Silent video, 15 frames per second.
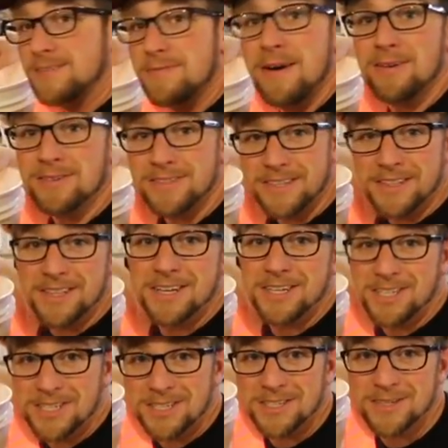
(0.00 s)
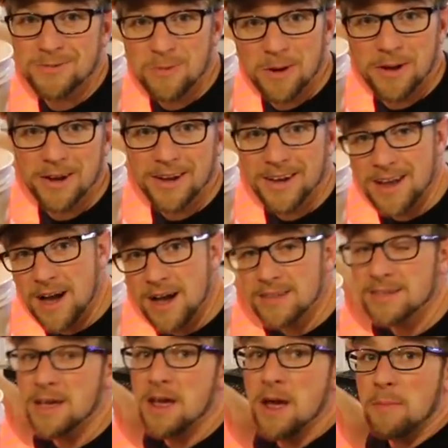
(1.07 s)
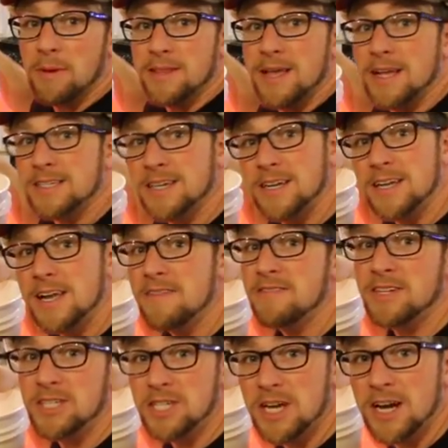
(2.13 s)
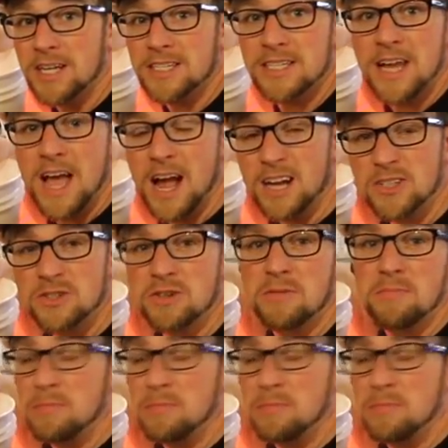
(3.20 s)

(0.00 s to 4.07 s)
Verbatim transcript: smells delicious is what it does, but that's going to give the chicks an extra